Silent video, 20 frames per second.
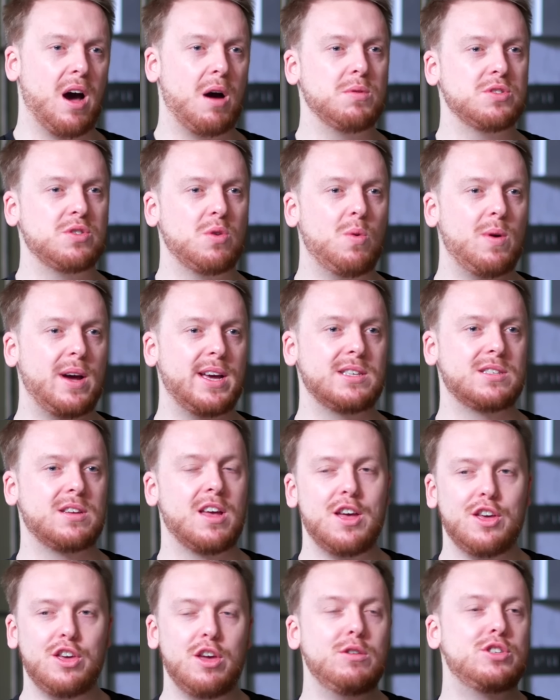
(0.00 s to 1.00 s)
I was always
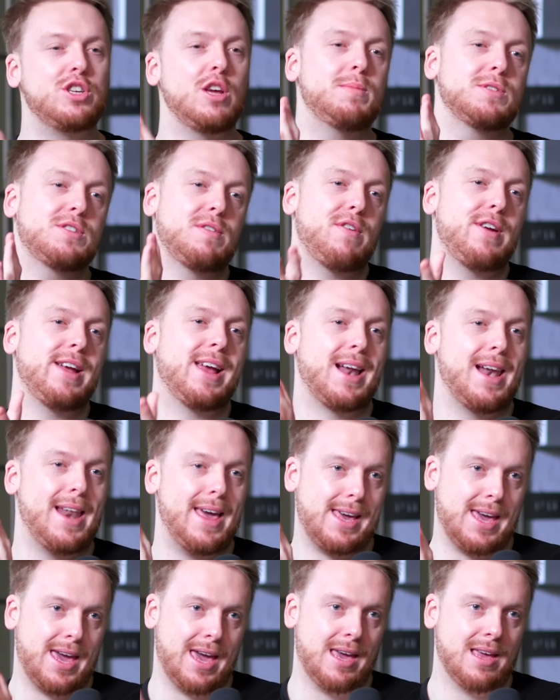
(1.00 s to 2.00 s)
YouTubers are very
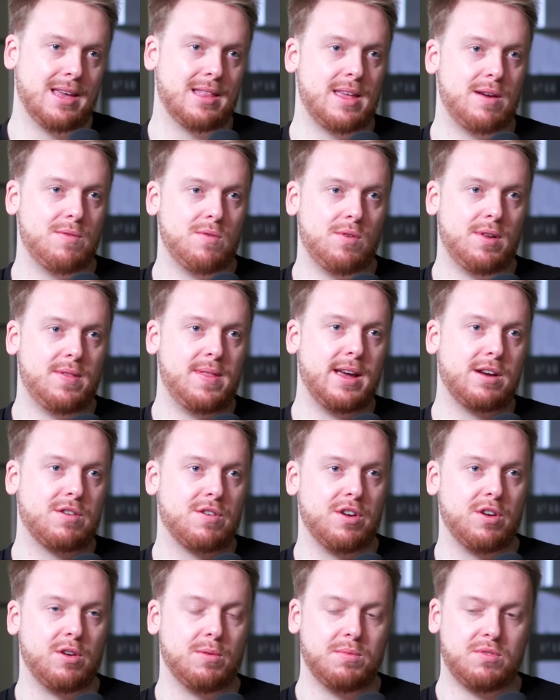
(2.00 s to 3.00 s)
clicky and they're all in their
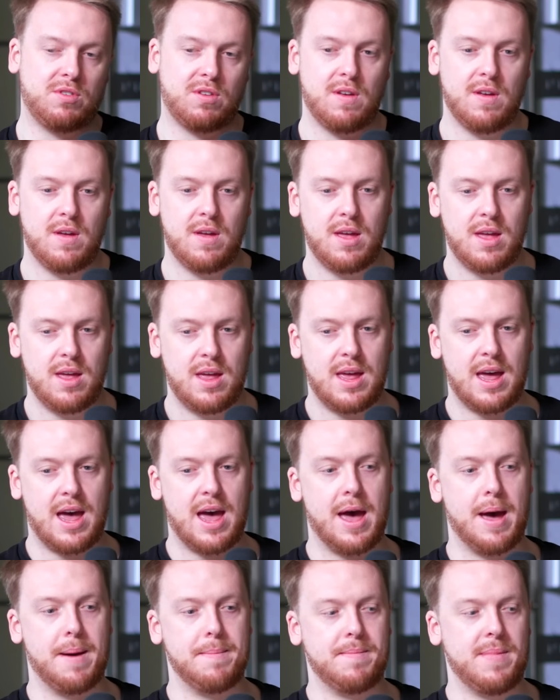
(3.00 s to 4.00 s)
groups,
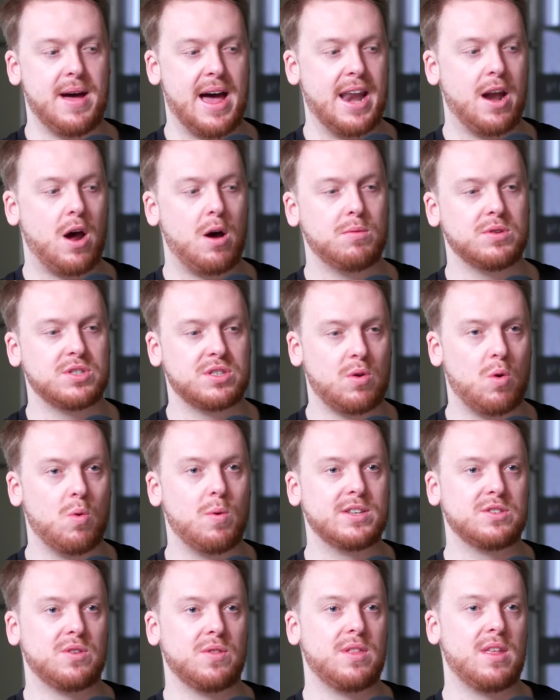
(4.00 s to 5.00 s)
um, and I was
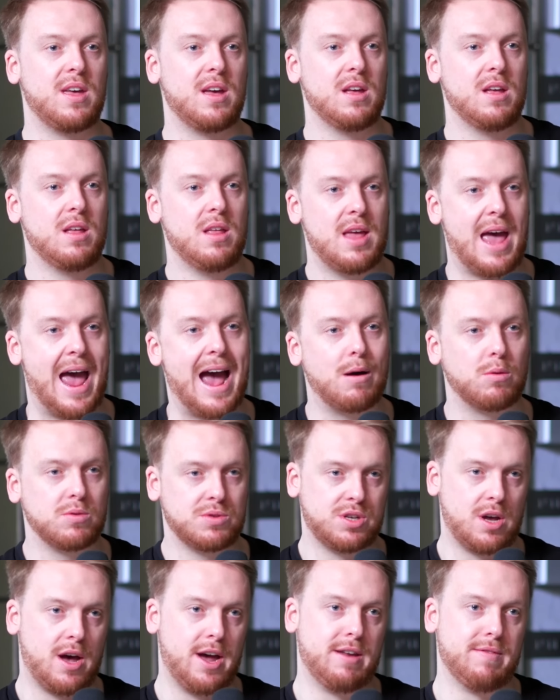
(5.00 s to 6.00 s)
always on the
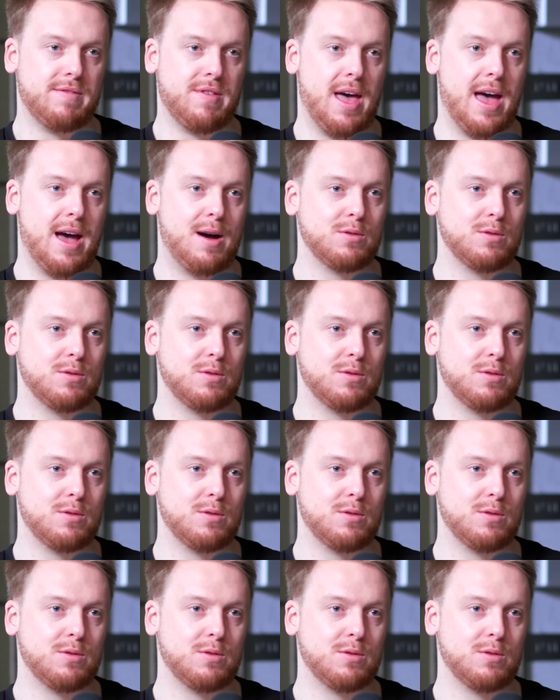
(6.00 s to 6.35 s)
outside of that.